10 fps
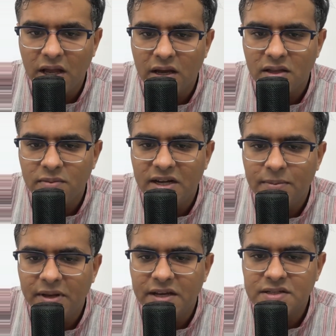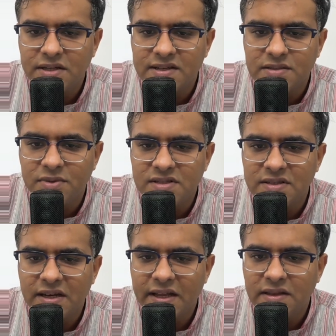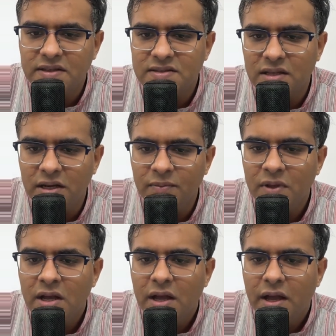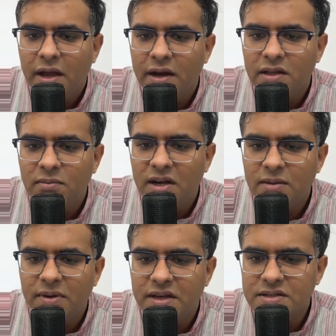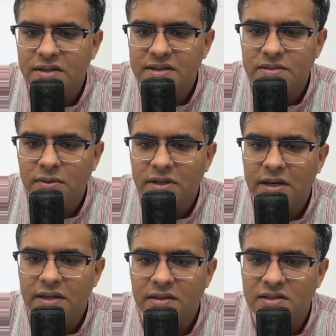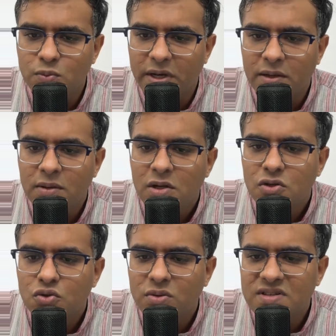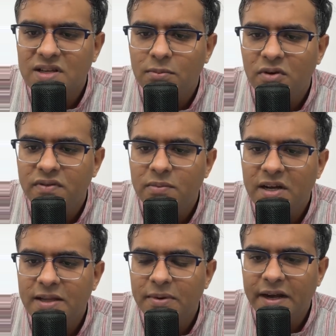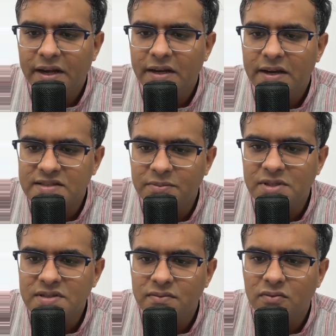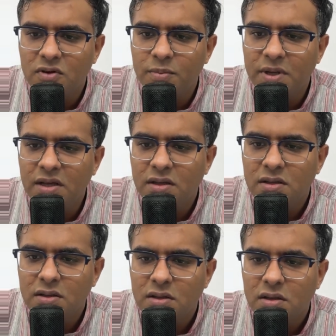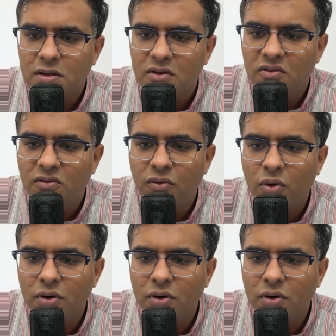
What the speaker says: the multiplication decimals, the length is 3. Here the multiplication decimal, the length is 1. So the sum of the multiplicating decimals would be 4,